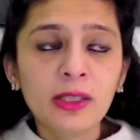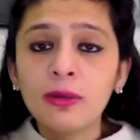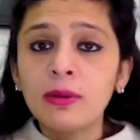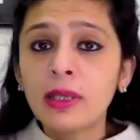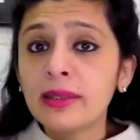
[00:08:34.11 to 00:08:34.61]
You
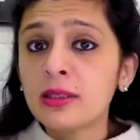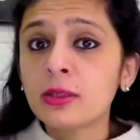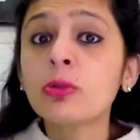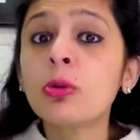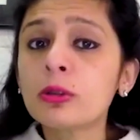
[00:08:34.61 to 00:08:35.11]
have, and this
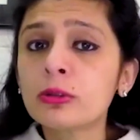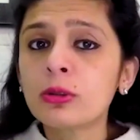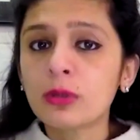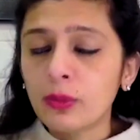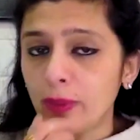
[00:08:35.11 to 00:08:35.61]
is
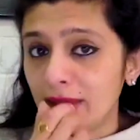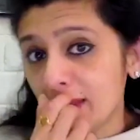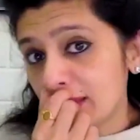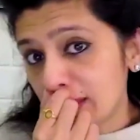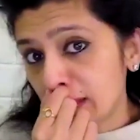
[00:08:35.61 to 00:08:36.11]
also the
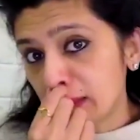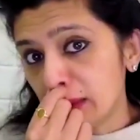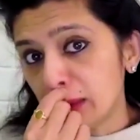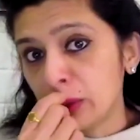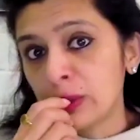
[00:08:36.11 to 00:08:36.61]
wedding
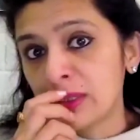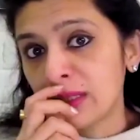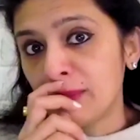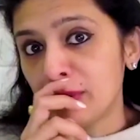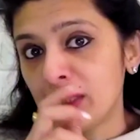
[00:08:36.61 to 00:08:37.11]
season, you know,
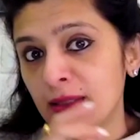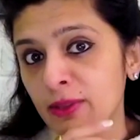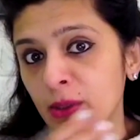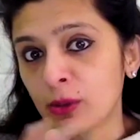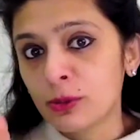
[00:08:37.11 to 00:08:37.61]
December,
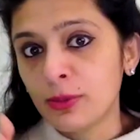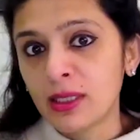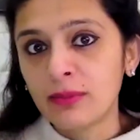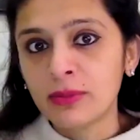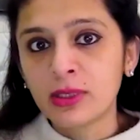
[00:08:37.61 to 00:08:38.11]
January also
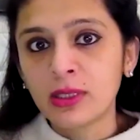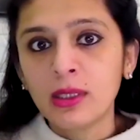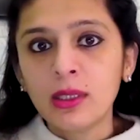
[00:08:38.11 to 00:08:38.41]
becomes